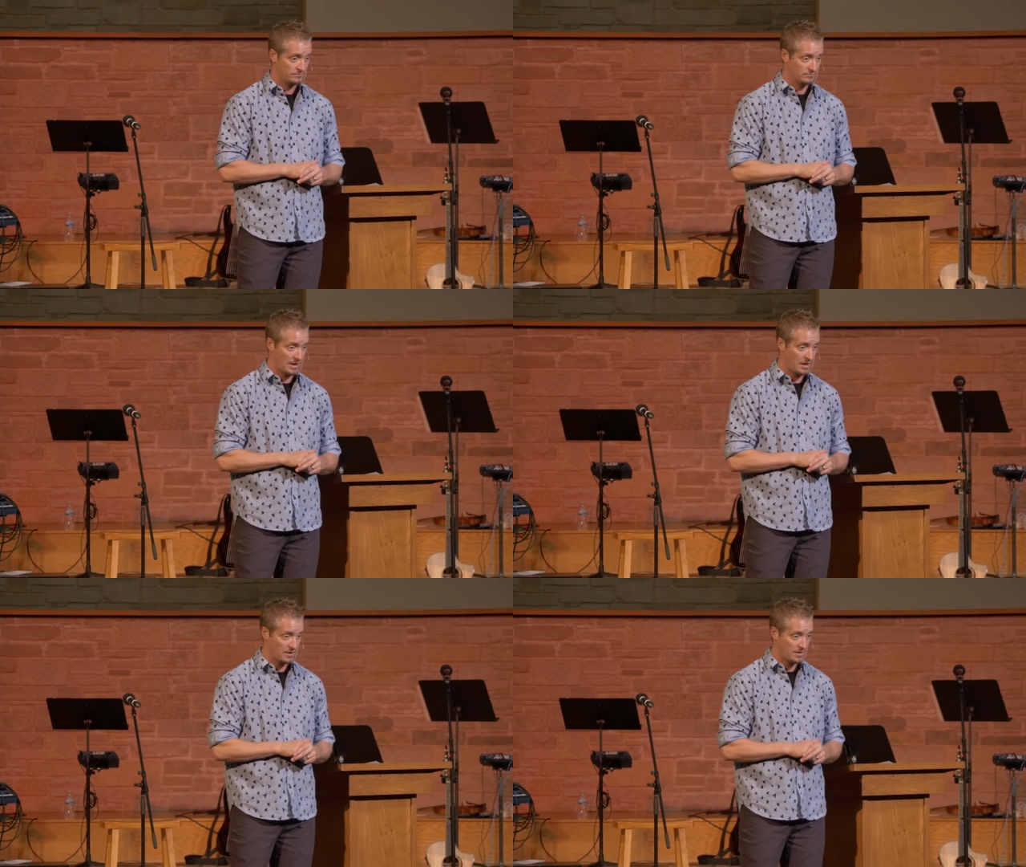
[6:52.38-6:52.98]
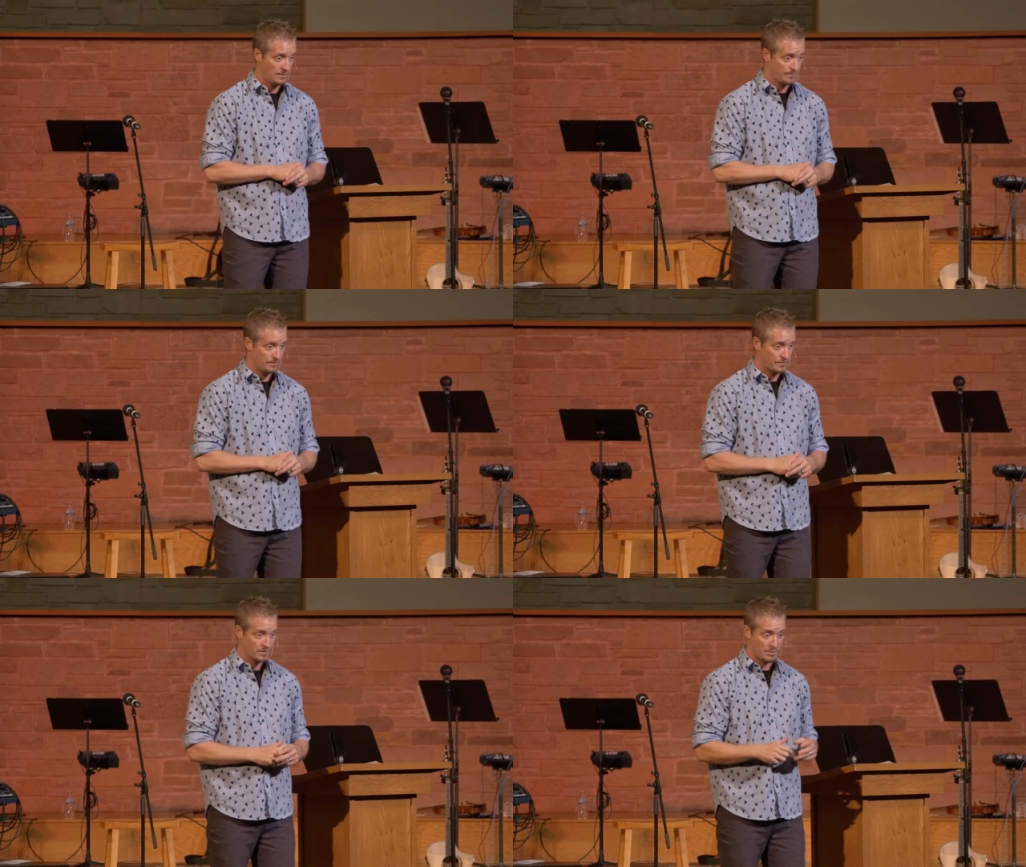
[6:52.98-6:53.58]
right?
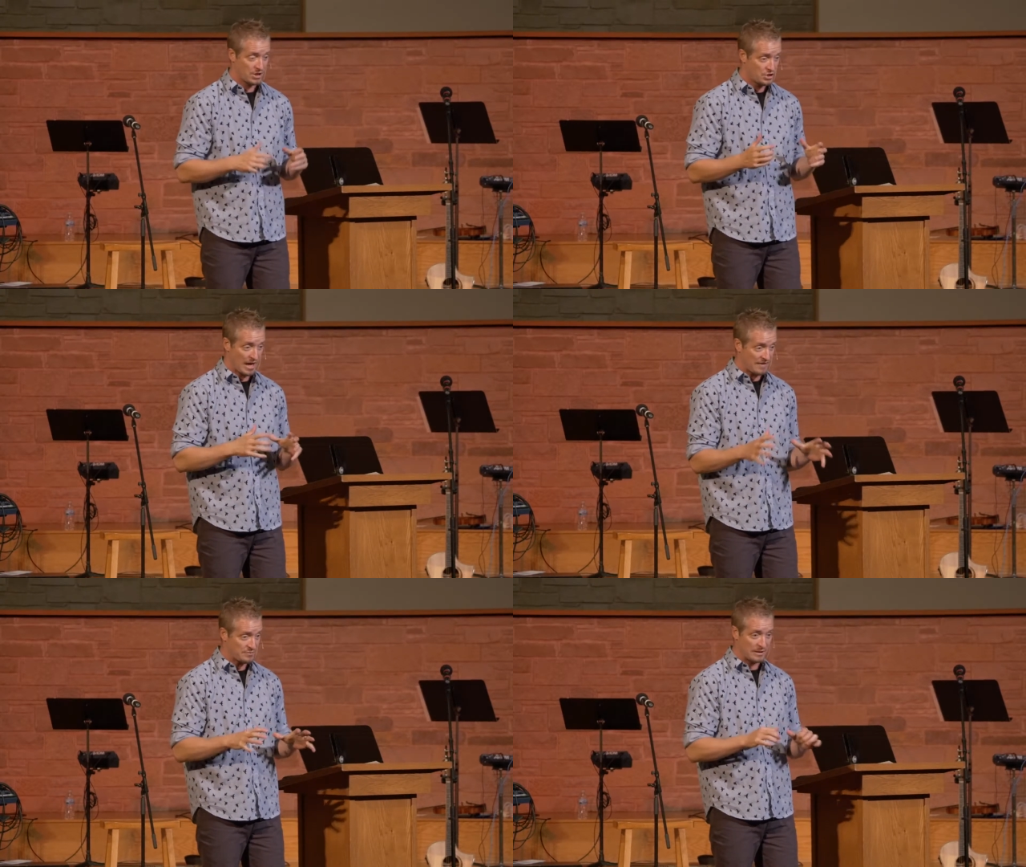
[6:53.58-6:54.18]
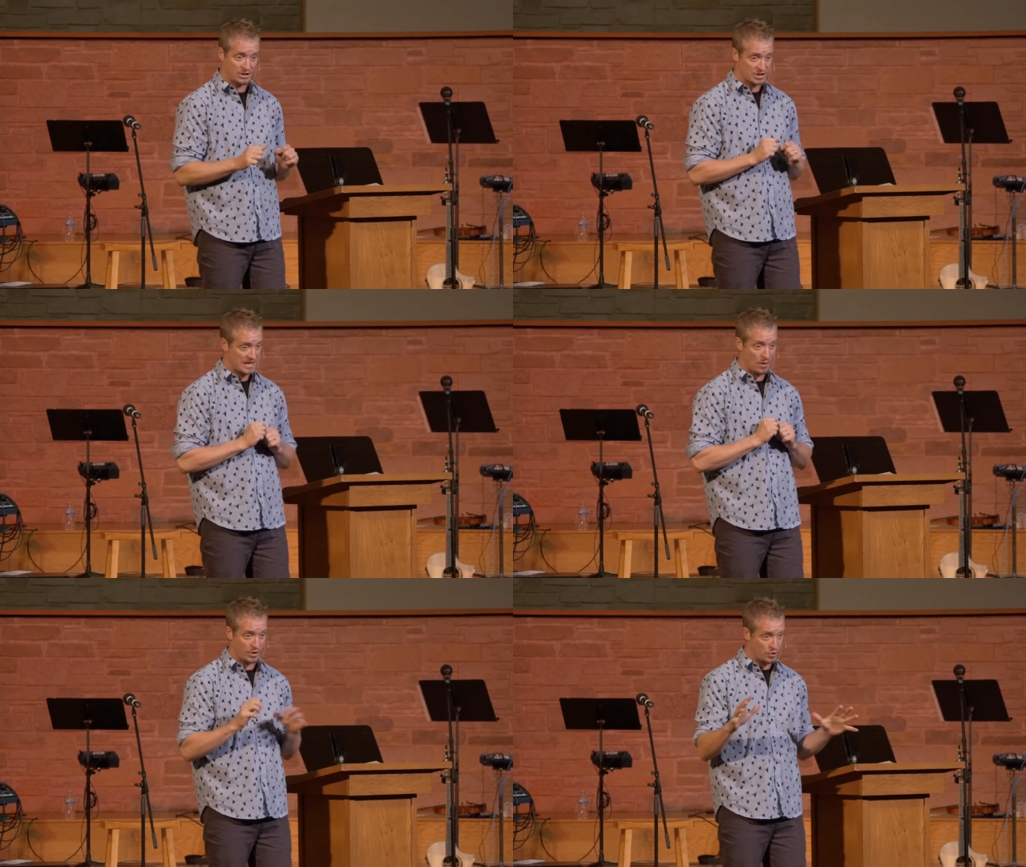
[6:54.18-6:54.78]
Because you have to be able to just
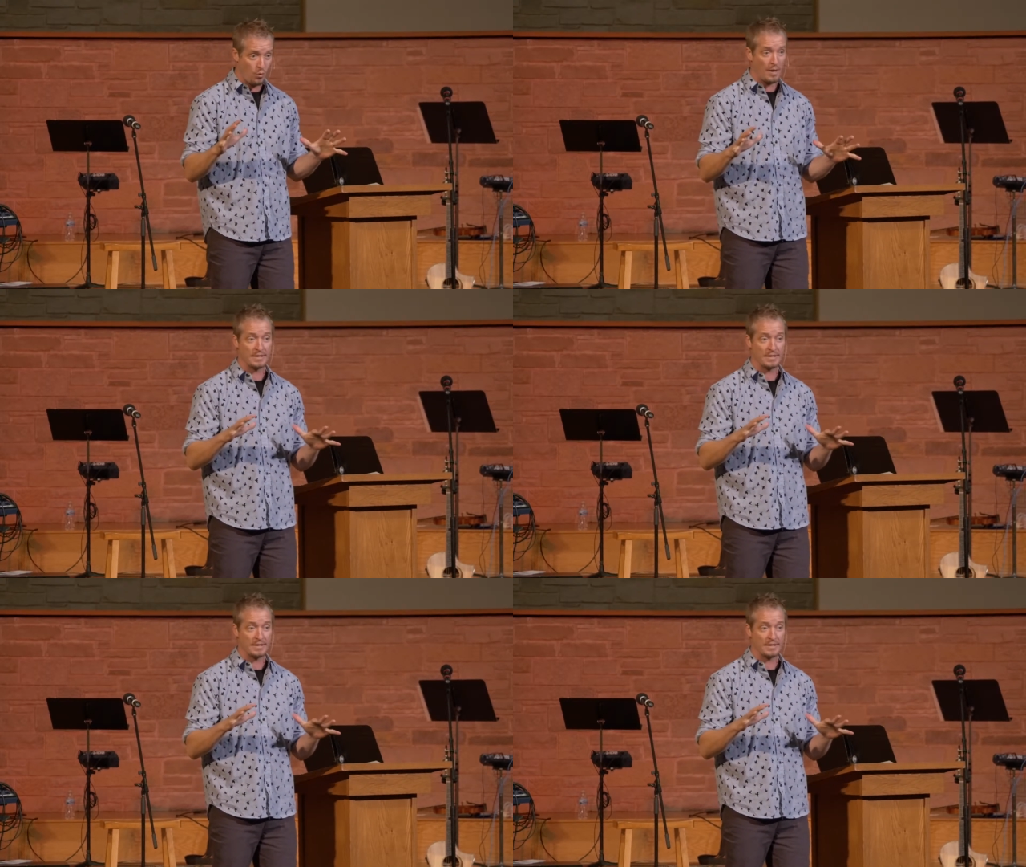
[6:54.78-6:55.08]
get what you want.